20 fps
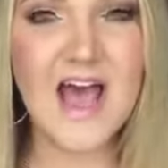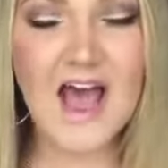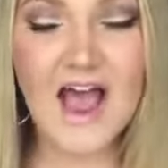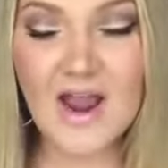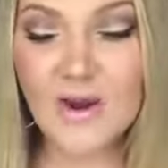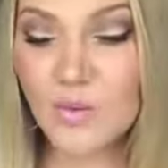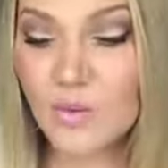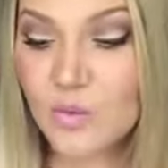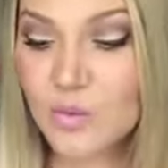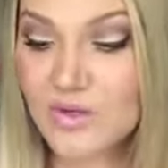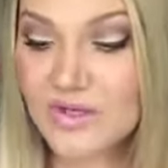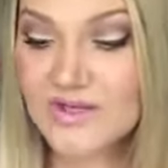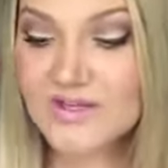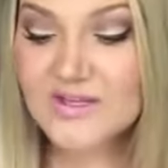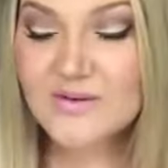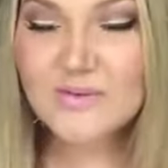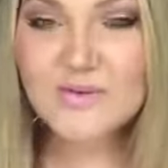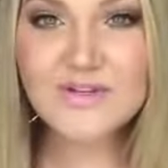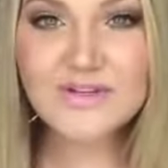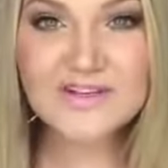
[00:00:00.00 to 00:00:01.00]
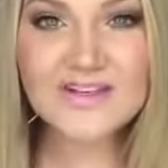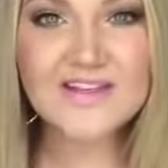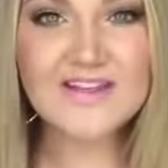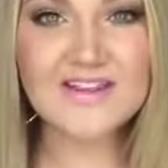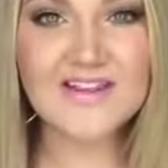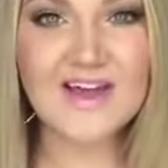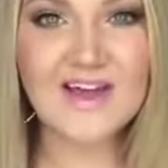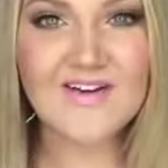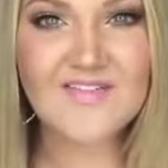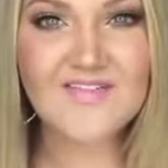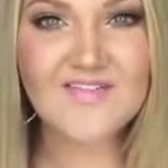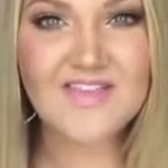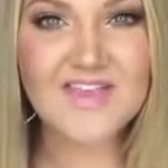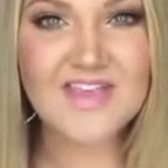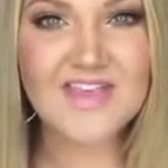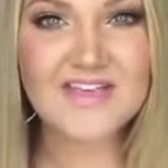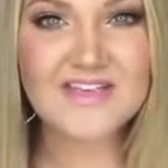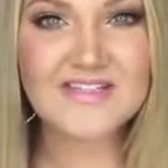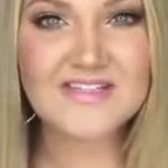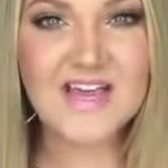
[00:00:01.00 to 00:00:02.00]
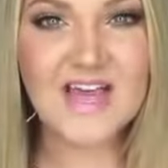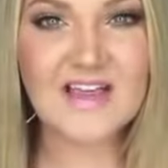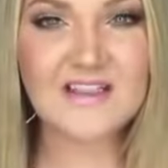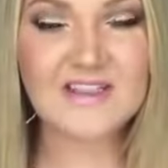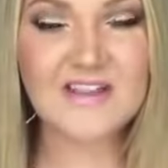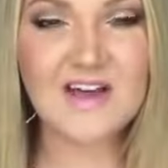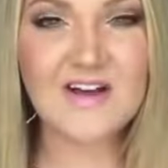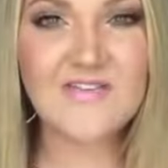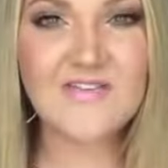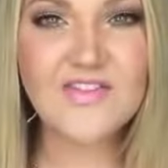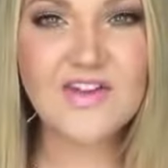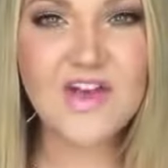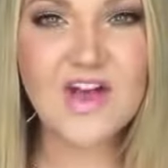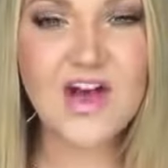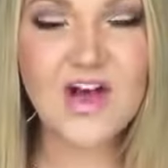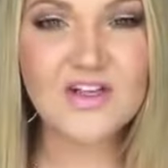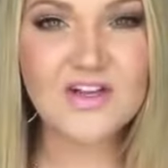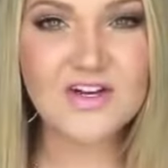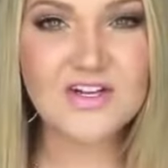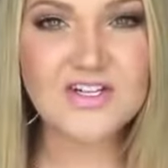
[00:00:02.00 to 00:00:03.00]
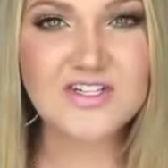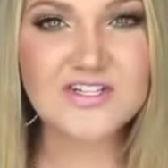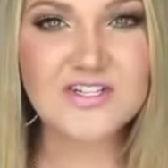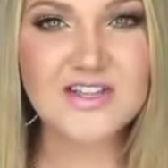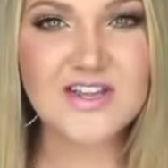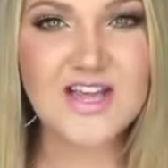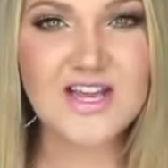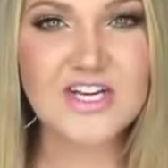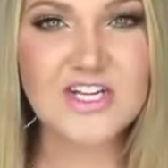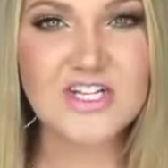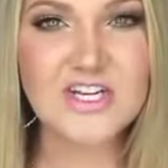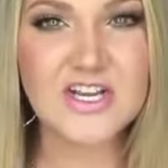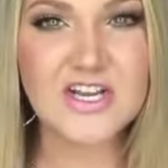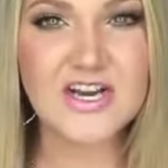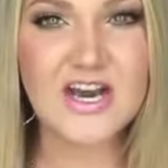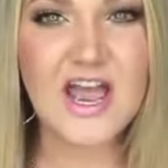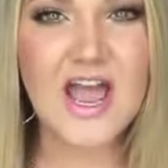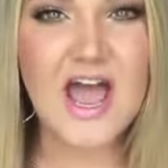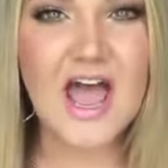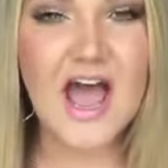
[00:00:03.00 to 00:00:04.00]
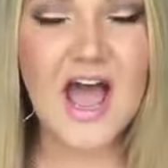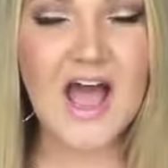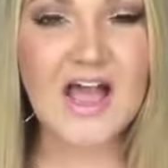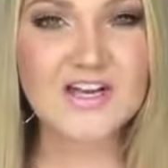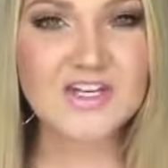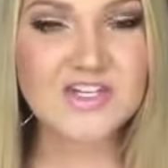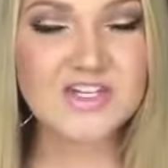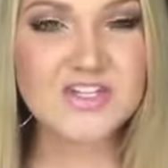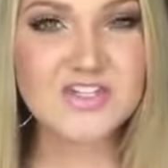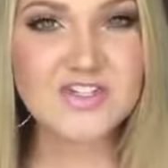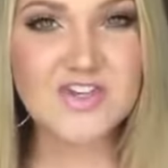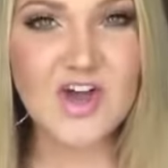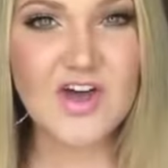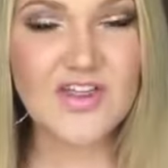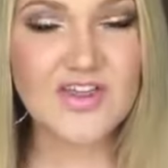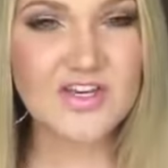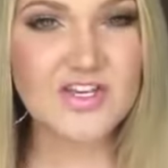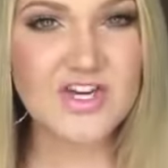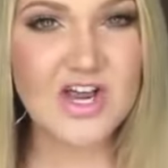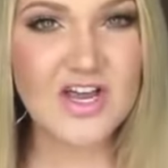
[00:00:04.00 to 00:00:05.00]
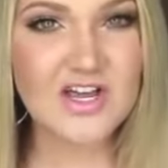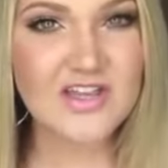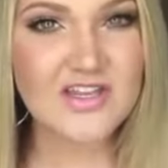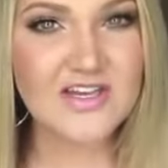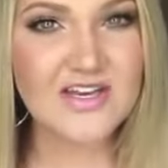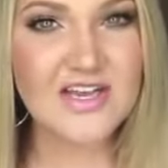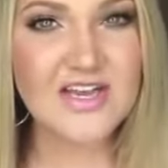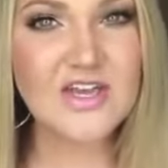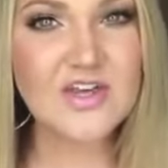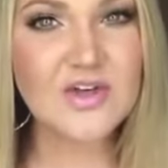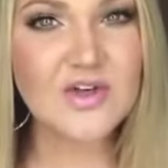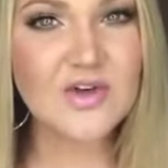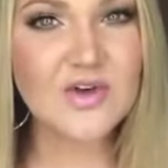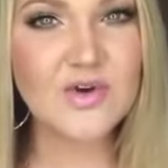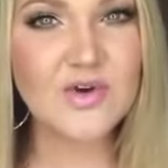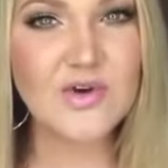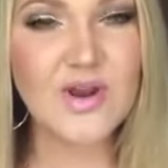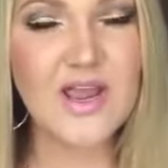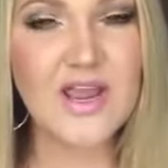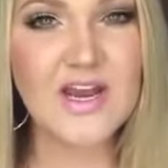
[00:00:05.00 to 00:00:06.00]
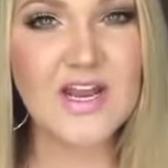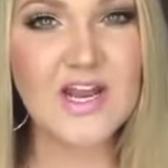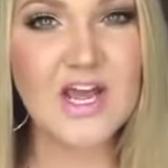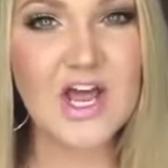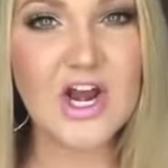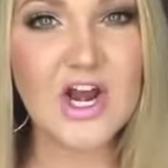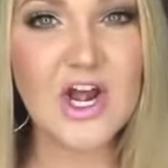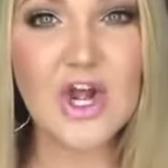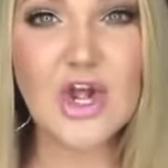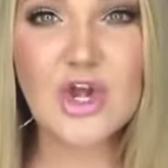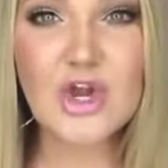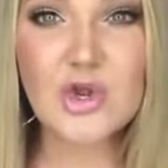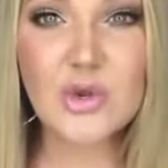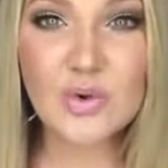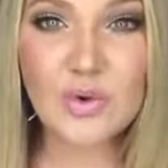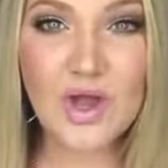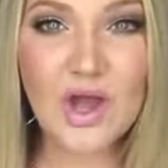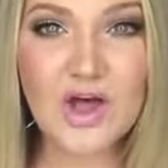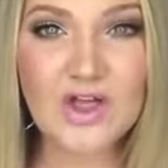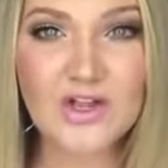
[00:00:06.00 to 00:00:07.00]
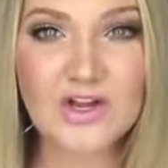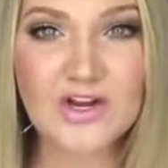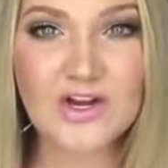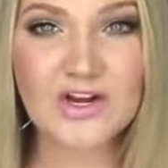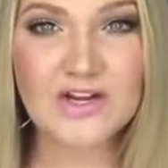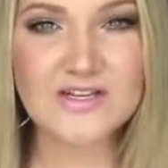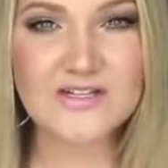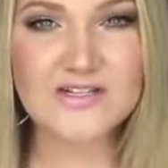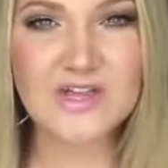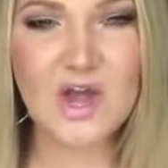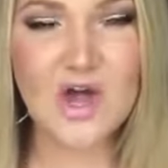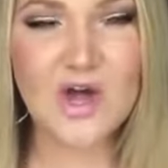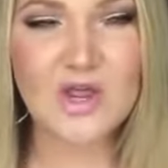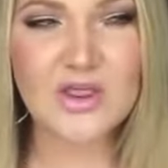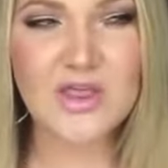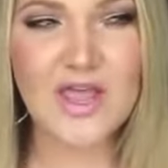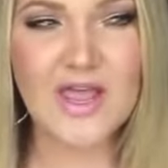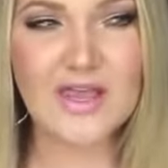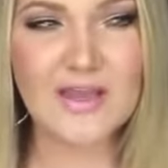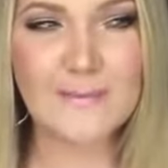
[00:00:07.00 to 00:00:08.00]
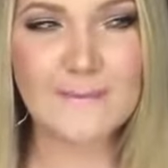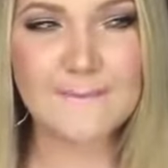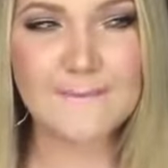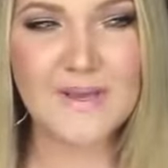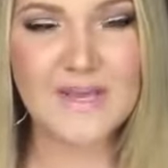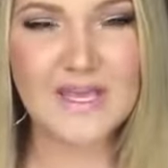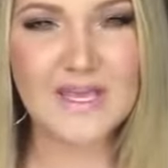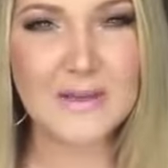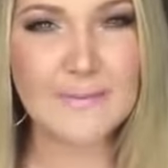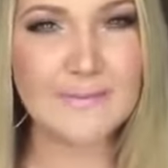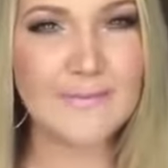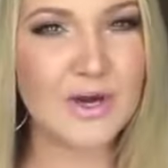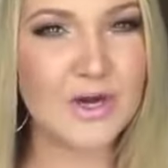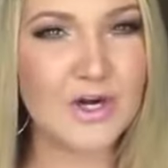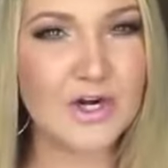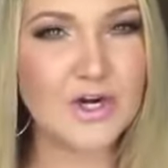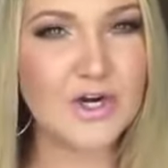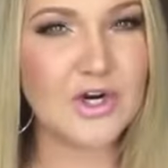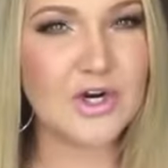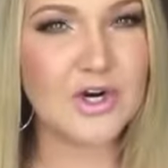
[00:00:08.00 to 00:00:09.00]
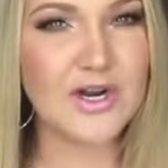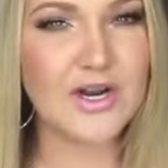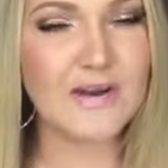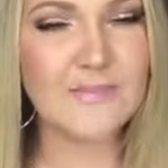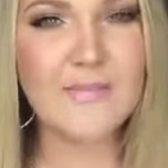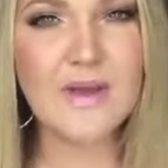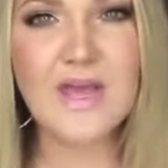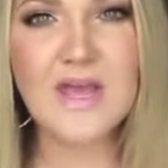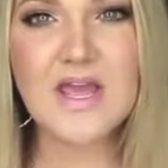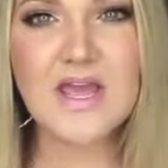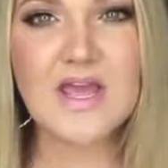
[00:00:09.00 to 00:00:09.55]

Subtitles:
I really, really love these. I love the color selection. I just saw that Jaclyn Hill created a new color, and it's called like Pink Buttercream.